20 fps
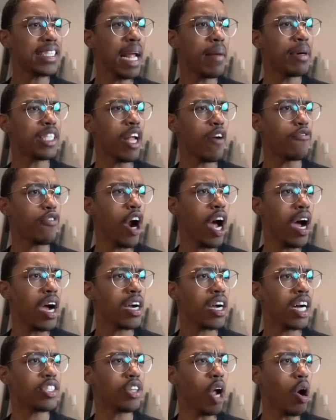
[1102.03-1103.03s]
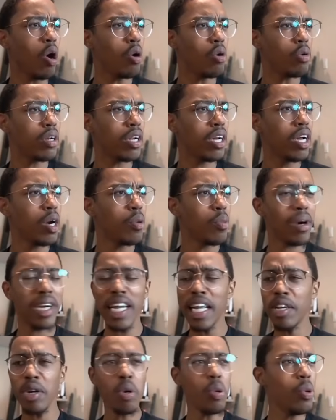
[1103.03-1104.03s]
the same as a frog? A toad? What
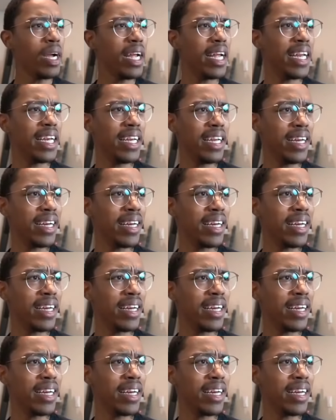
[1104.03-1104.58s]
are they doing?